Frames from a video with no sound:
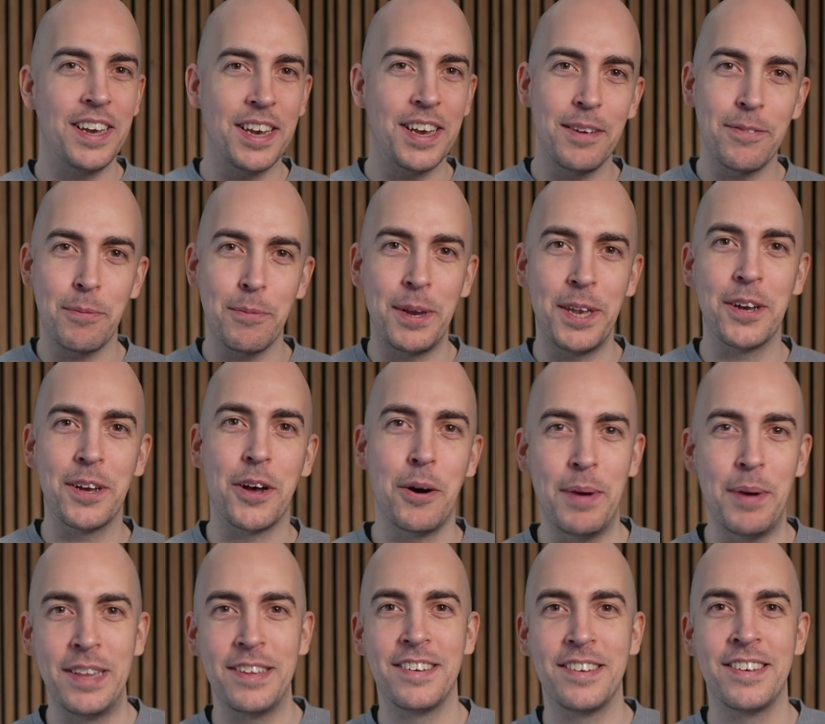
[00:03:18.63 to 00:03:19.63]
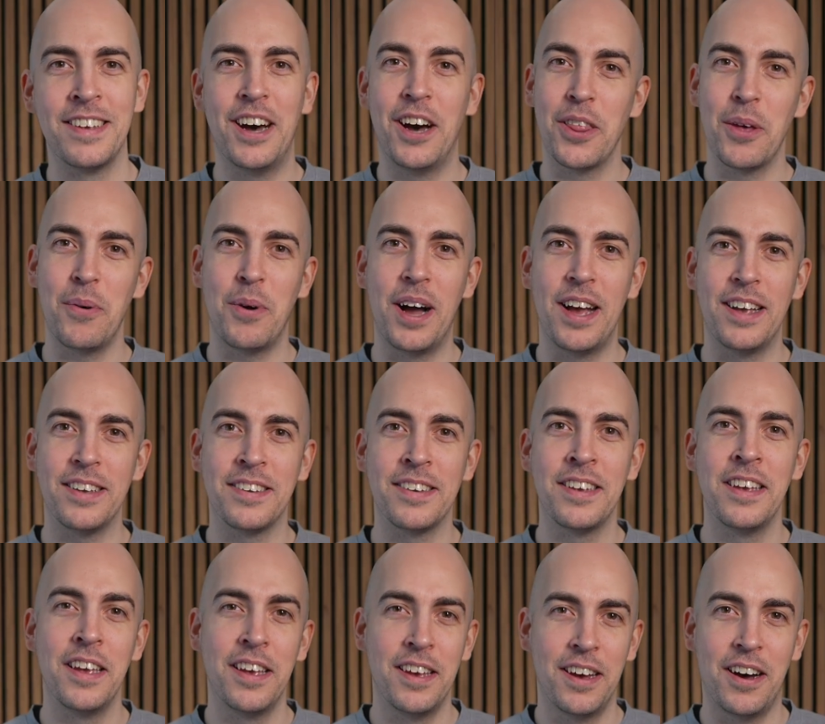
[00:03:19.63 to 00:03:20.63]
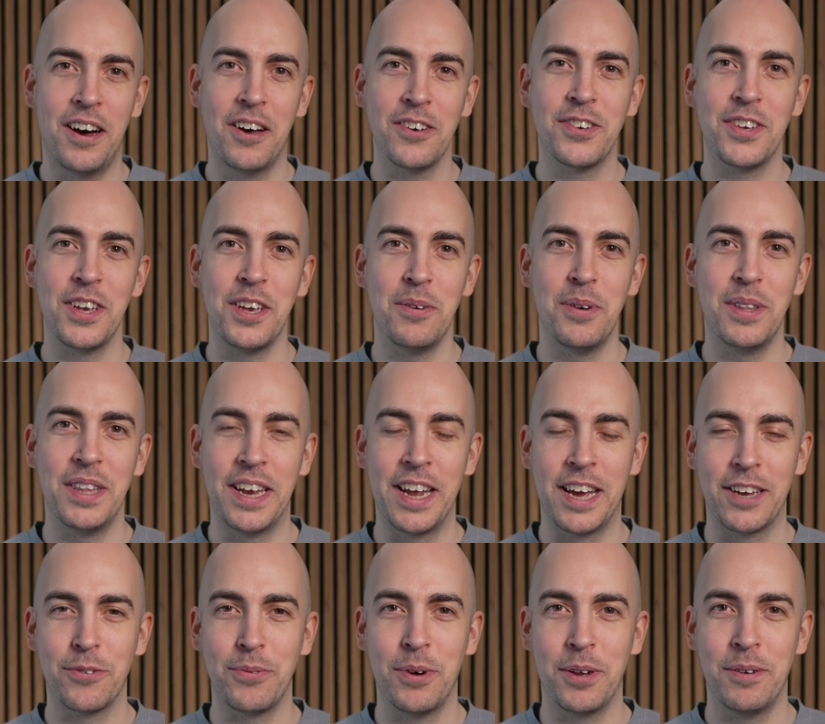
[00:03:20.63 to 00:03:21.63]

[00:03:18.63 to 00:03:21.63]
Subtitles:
leave them in the comments. Otherwise, I'll see you in the next